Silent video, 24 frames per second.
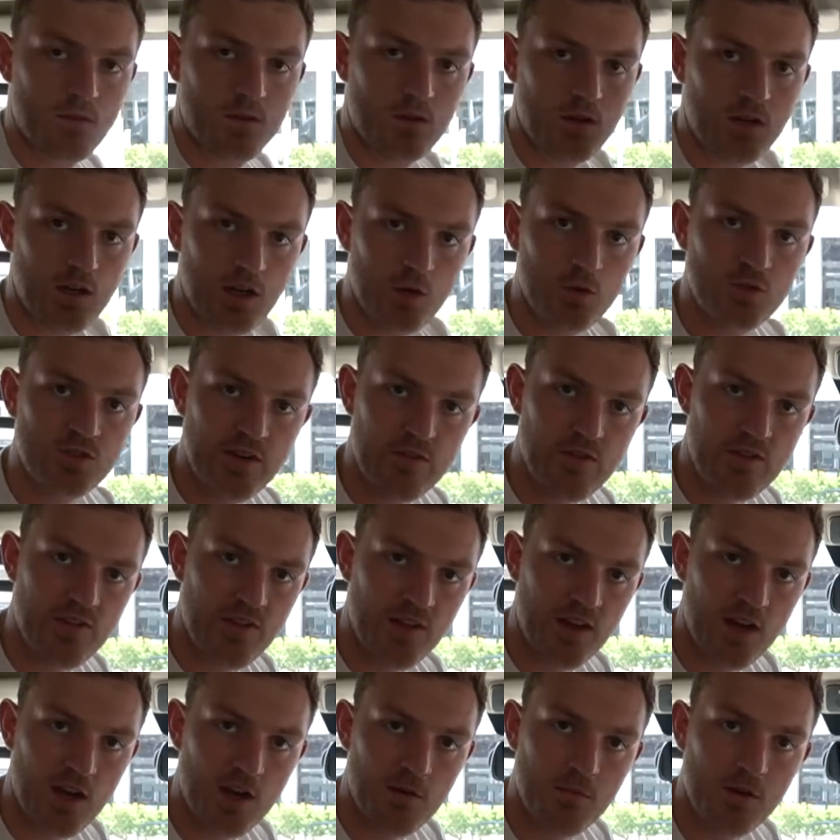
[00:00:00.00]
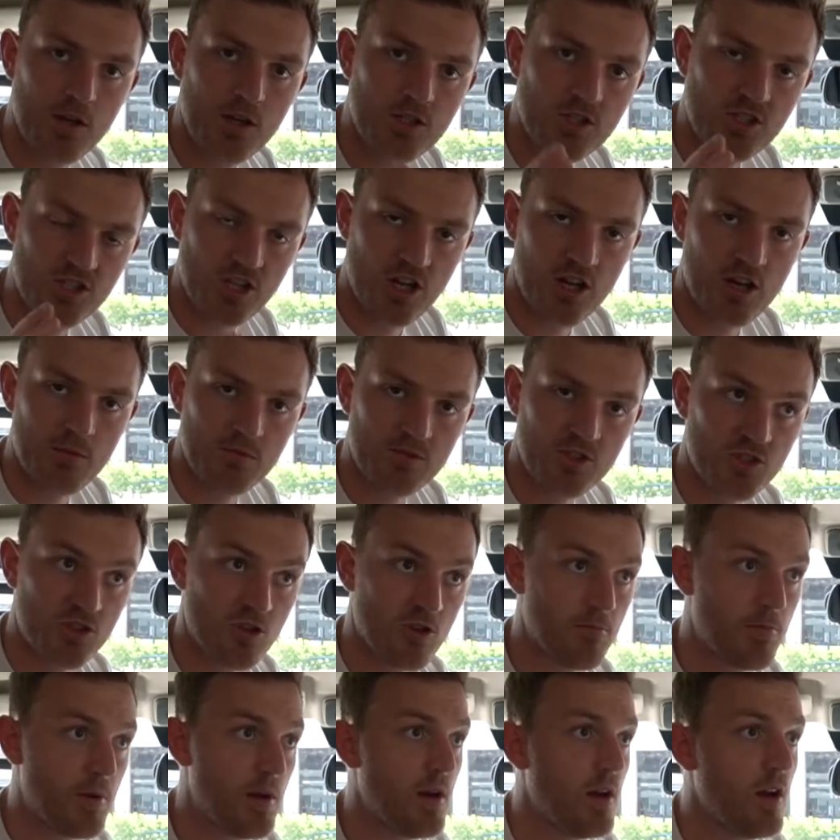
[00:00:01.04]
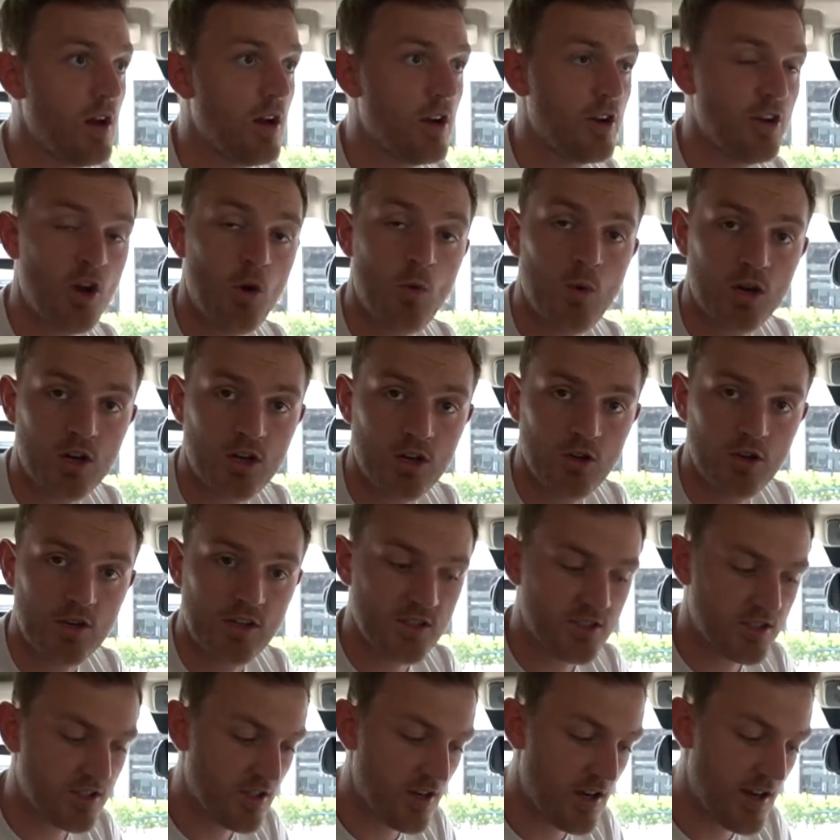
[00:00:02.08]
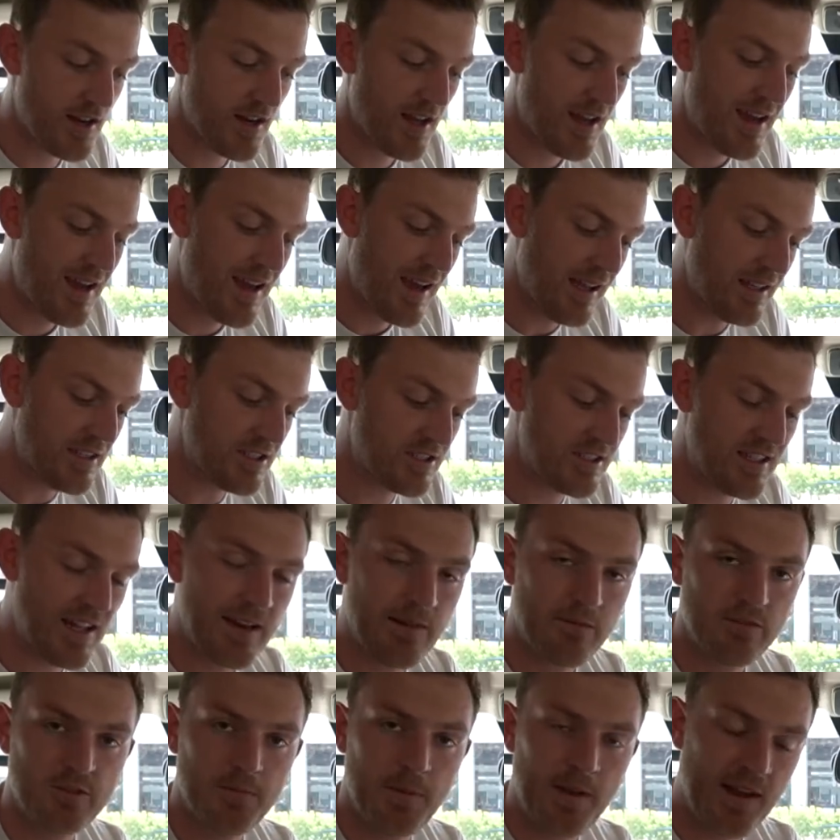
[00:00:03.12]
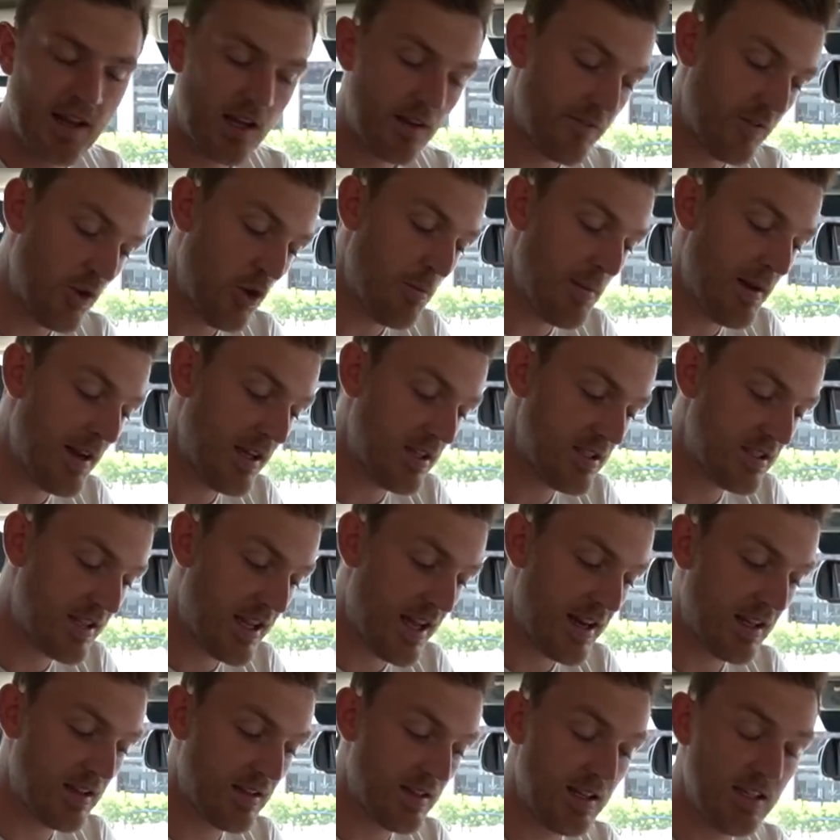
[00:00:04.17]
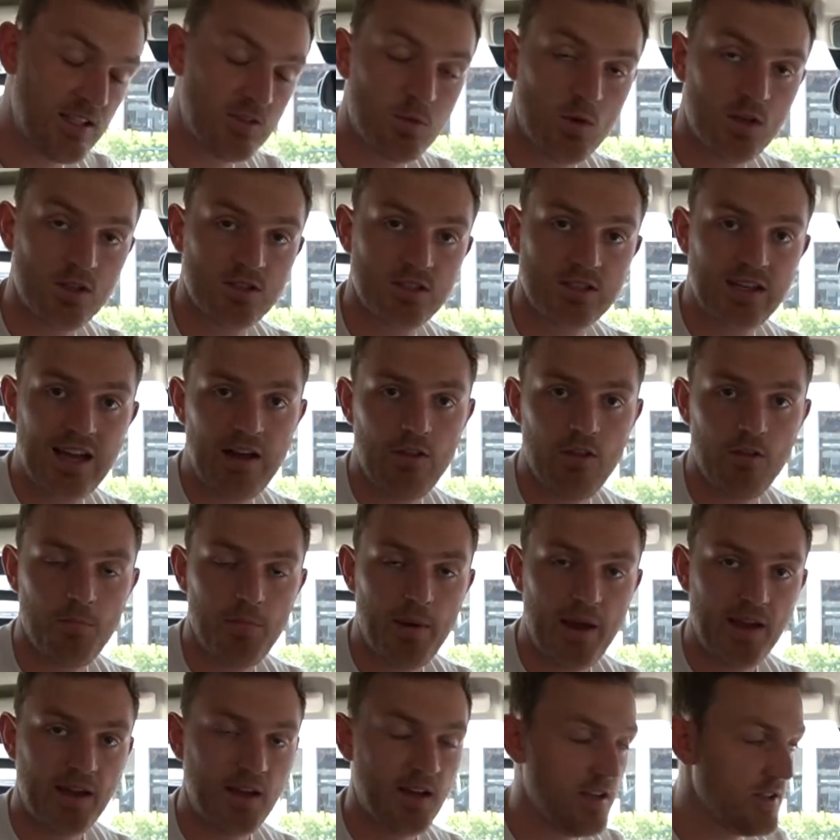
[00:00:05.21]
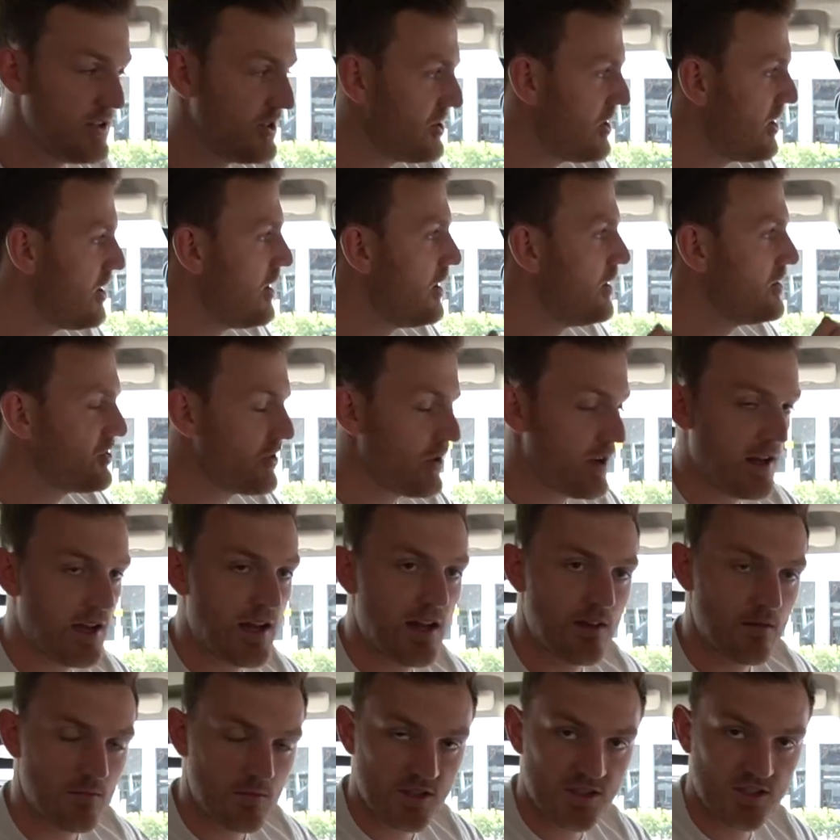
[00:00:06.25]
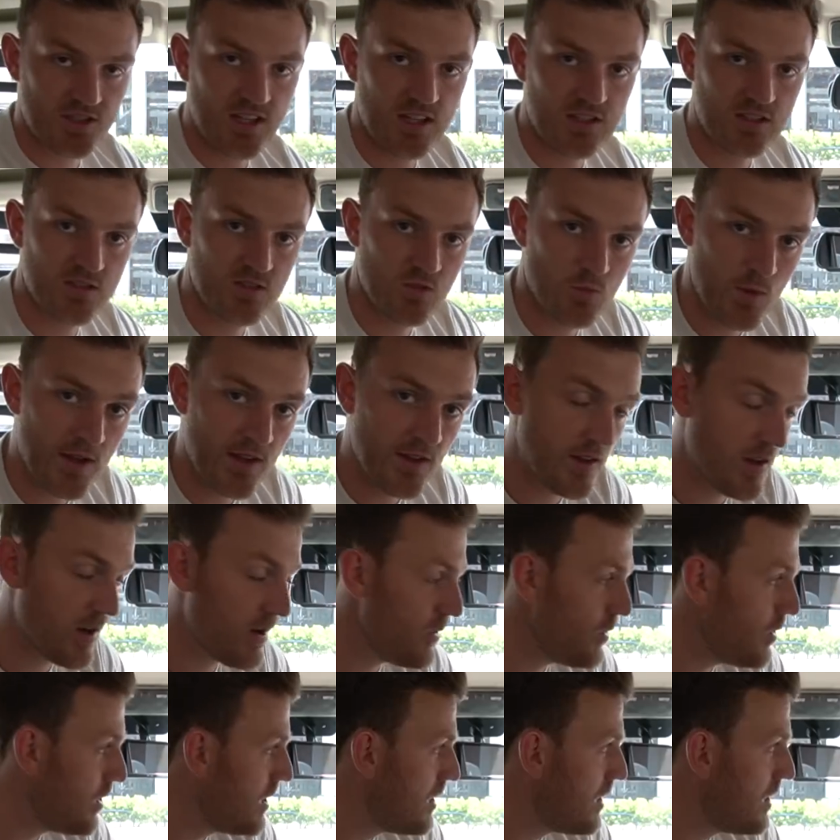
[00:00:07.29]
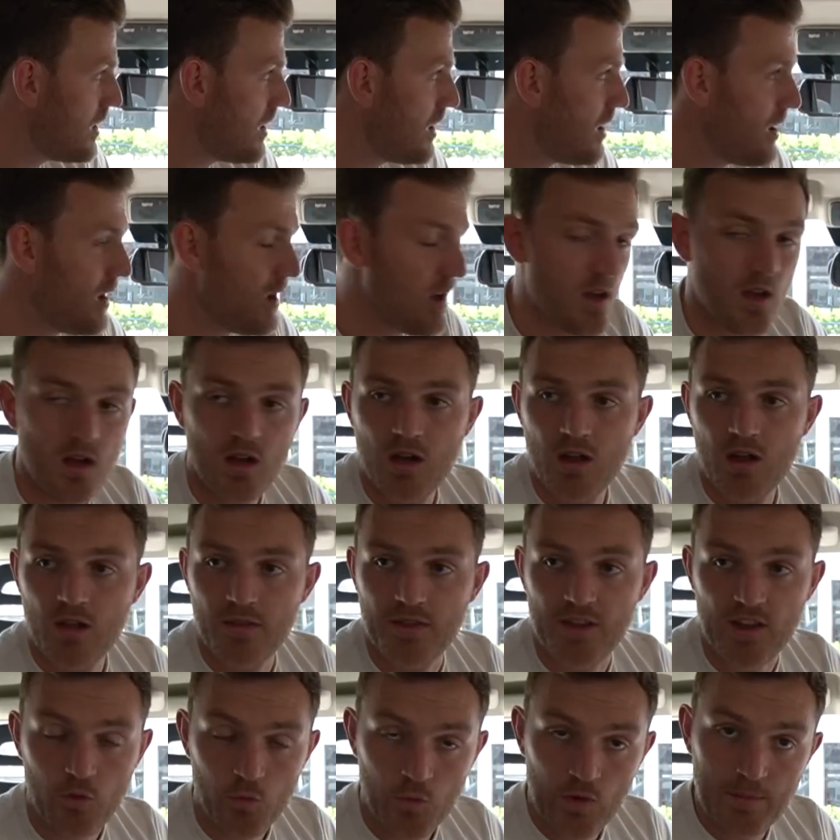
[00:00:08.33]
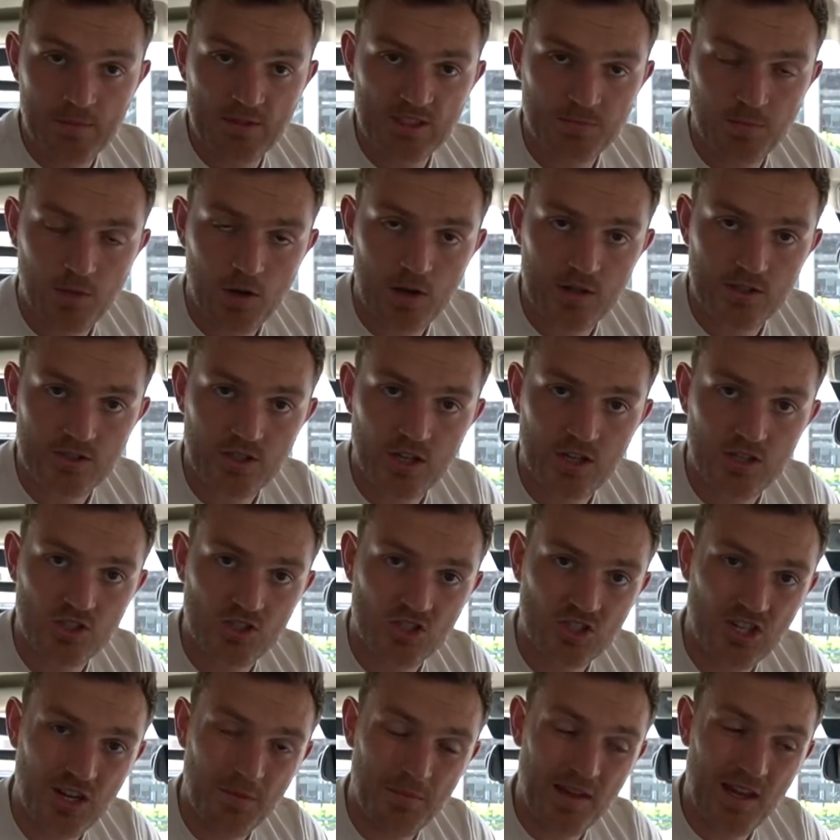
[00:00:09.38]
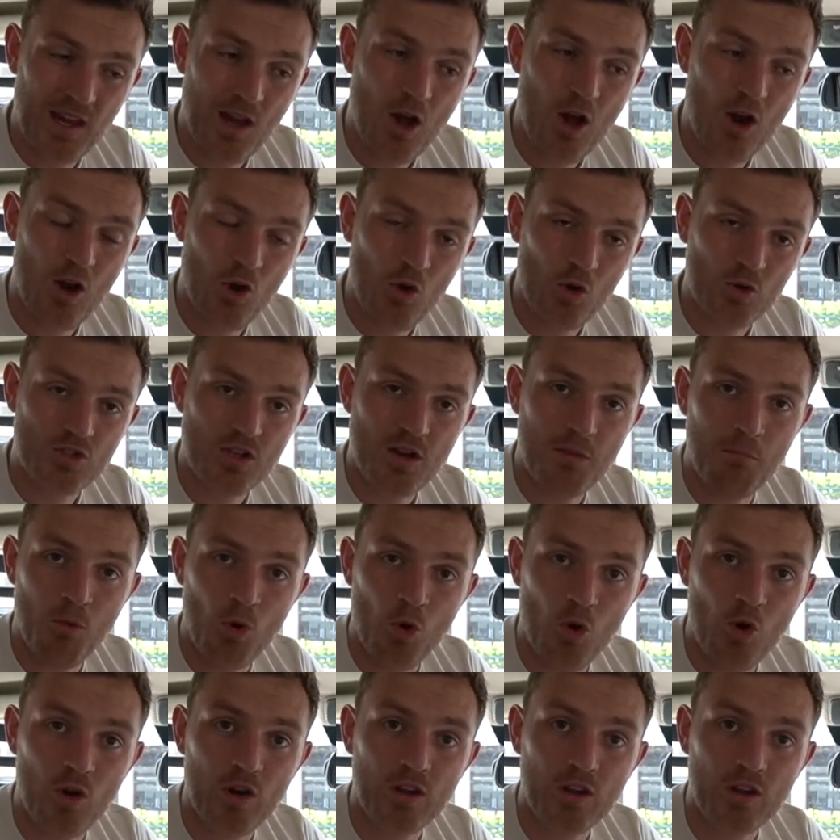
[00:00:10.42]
close everything up, shut up shop, no one can look inside, instead of spending a few minutes getting these ones out the package, trying to get them to stick to the window. These Remis blinds are just going to be a lot more